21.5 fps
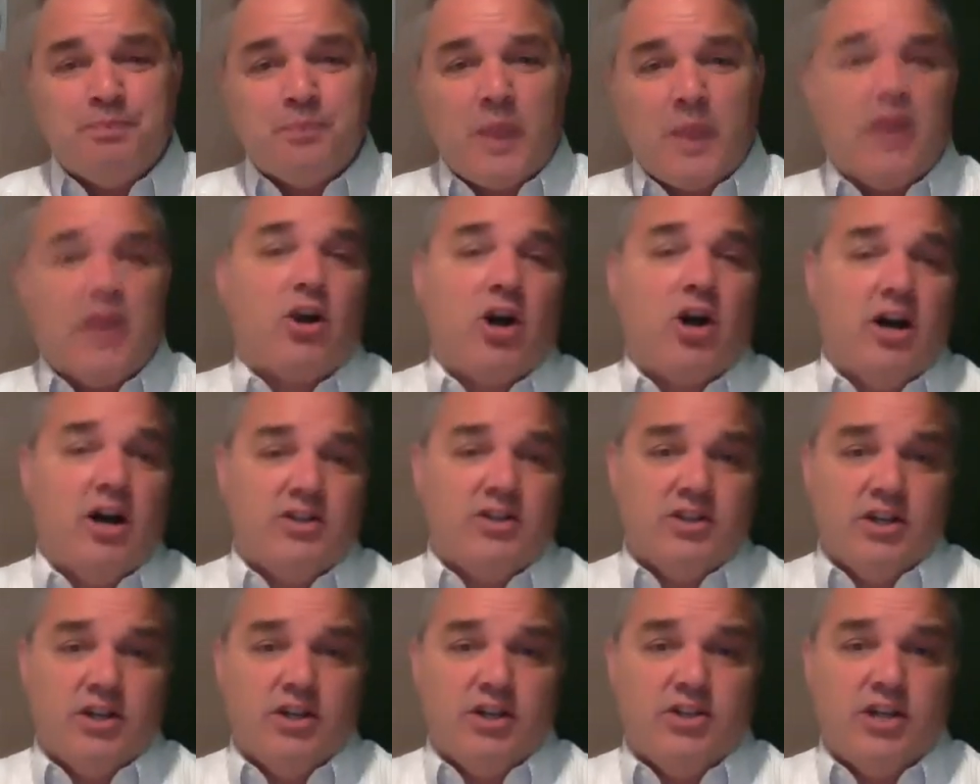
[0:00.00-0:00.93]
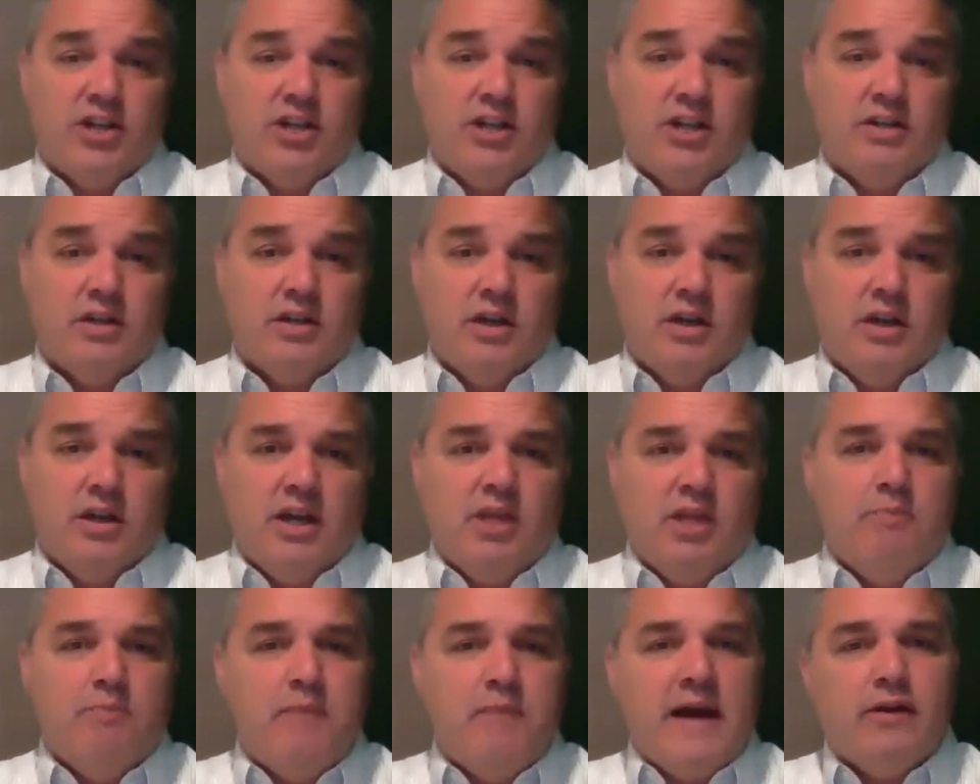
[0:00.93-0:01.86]
Your costs are going to change. And the
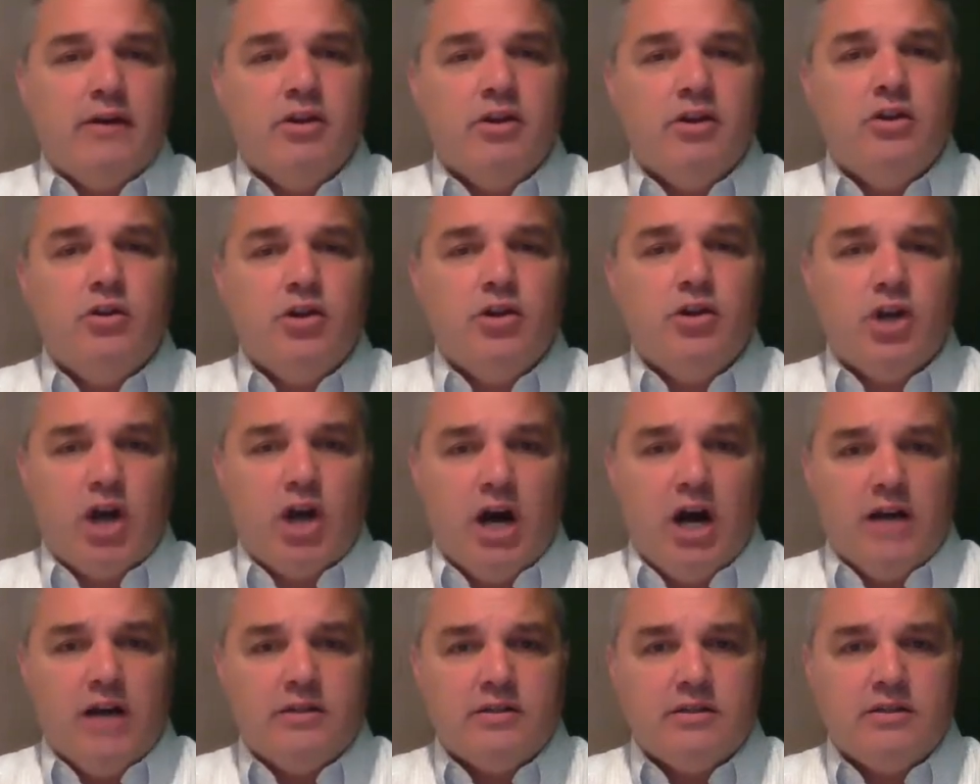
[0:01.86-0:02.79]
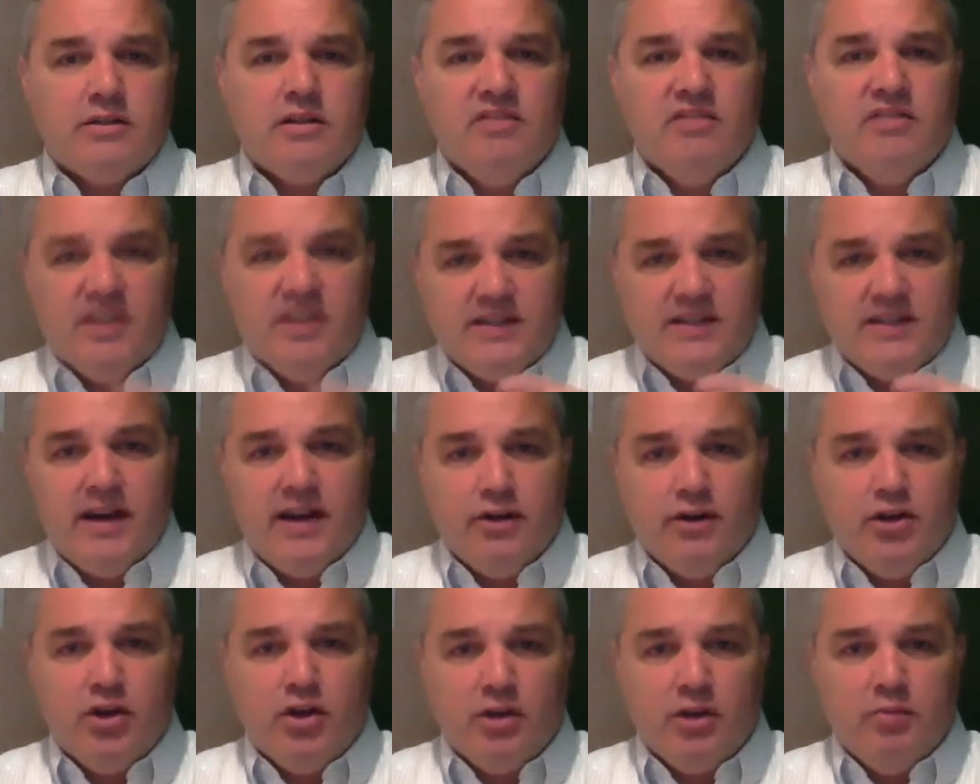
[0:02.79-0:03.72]
better you know your costs, the tighter
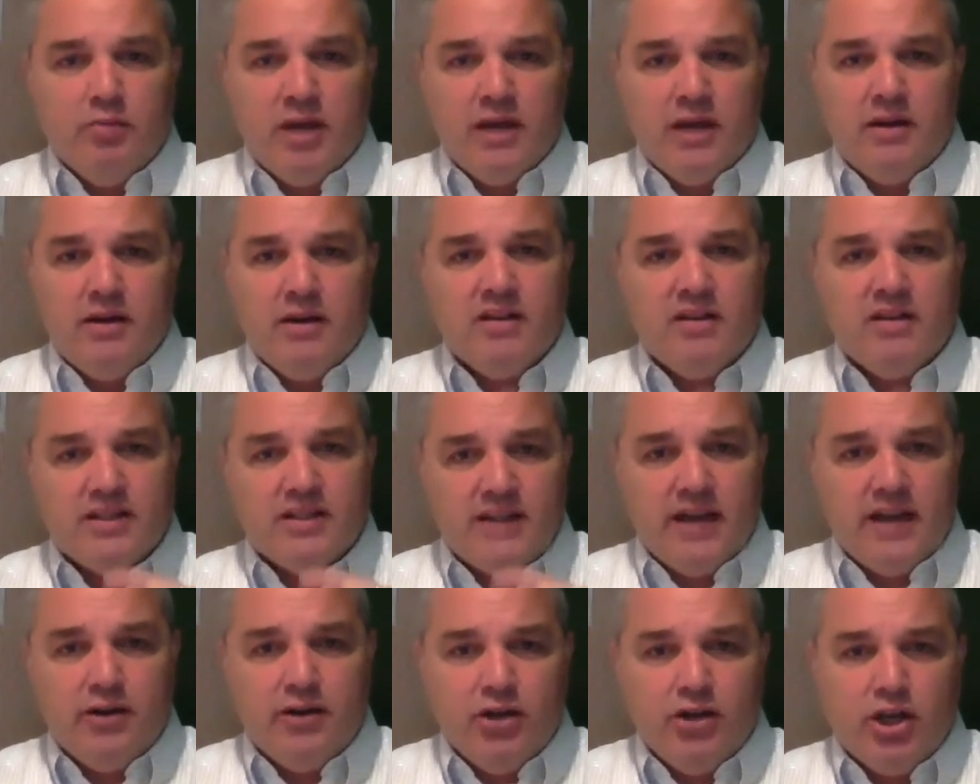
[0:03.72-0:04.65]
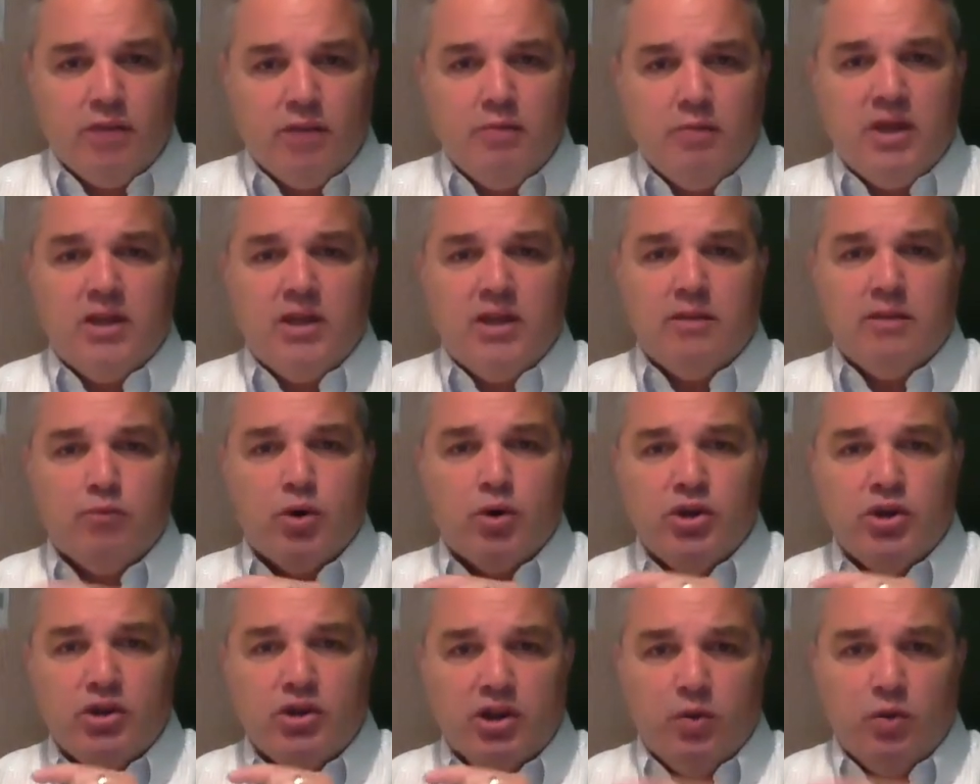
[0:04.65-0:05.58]
you can bid. The tighter you can bid, the more
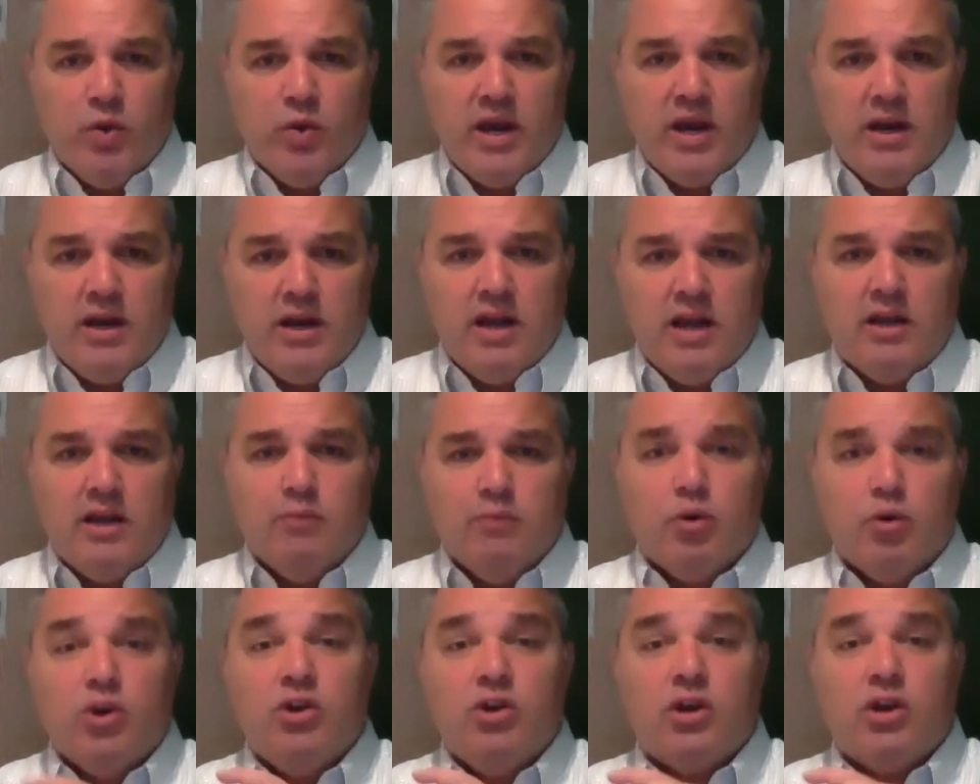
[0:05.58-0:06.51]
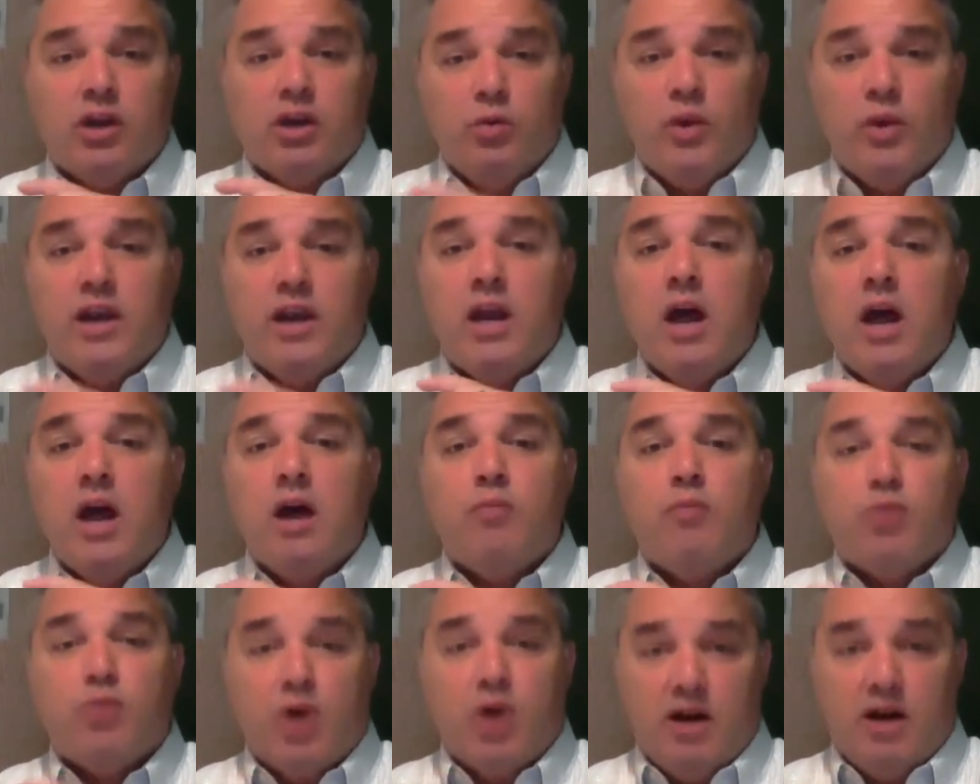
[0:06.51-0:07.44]
you can win, and the more you can win
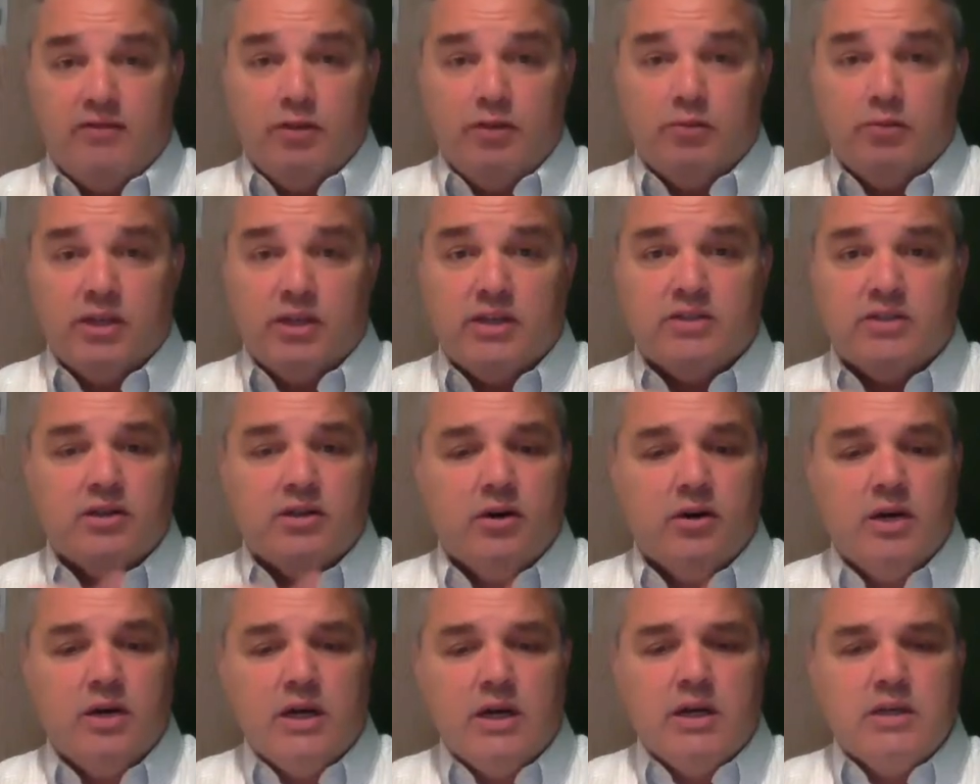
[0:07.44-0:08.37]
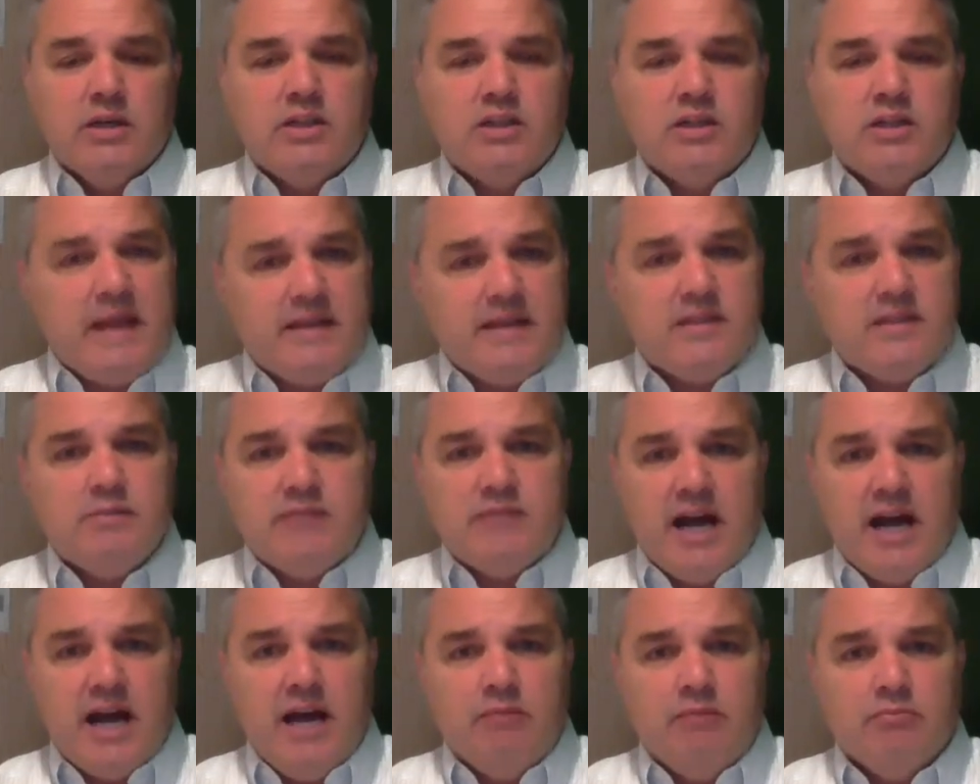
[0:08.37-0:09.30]
profitably. So spend some
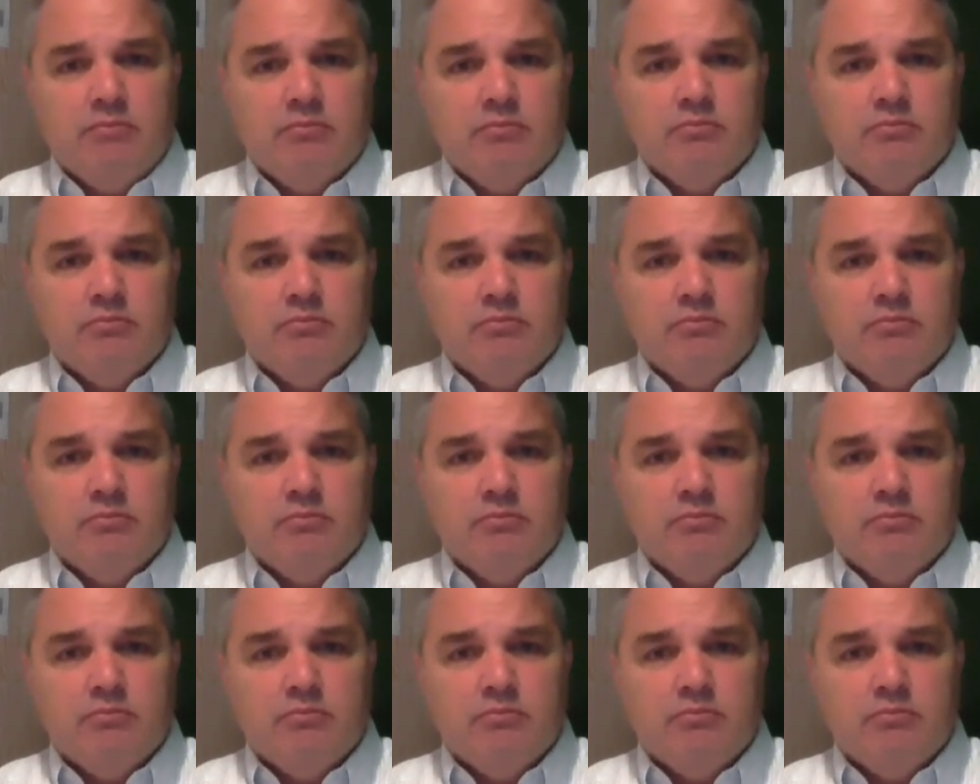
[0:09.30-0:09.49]
time.